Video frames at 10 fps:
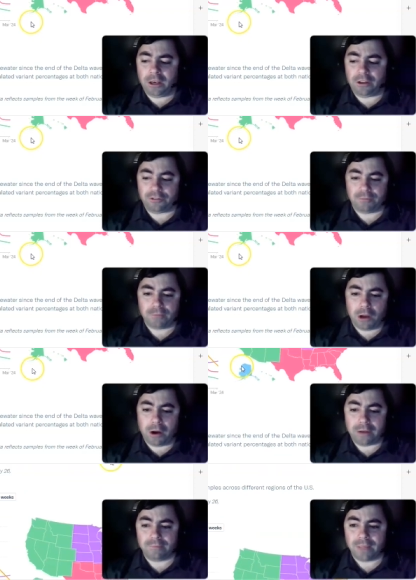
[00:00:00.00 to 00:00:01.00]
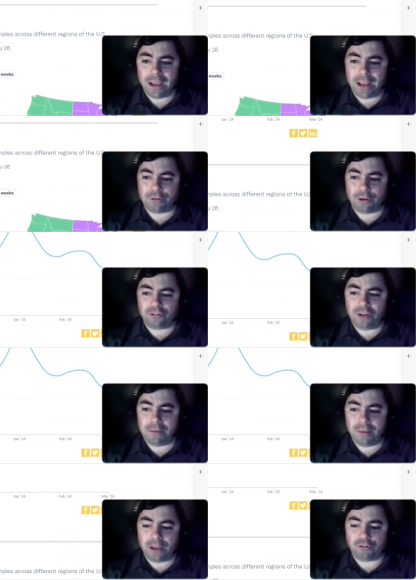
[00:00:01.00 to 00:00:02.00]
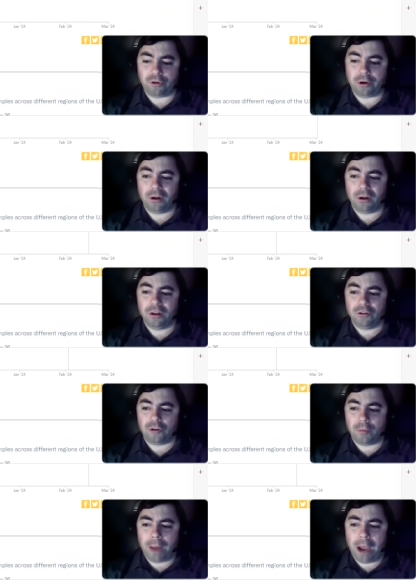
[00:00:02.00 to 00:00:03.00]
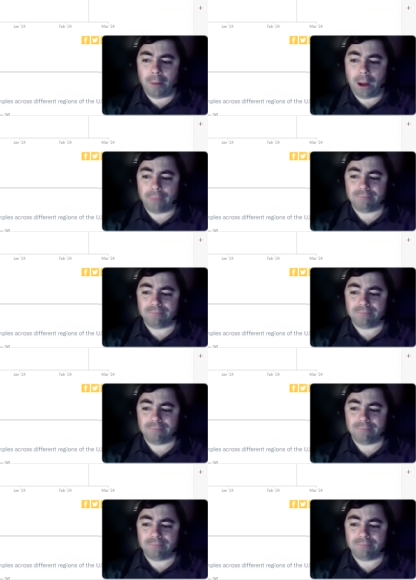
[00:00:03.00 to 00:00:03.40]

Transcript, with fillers: at this. All right, interesting picture here. So, BioBot.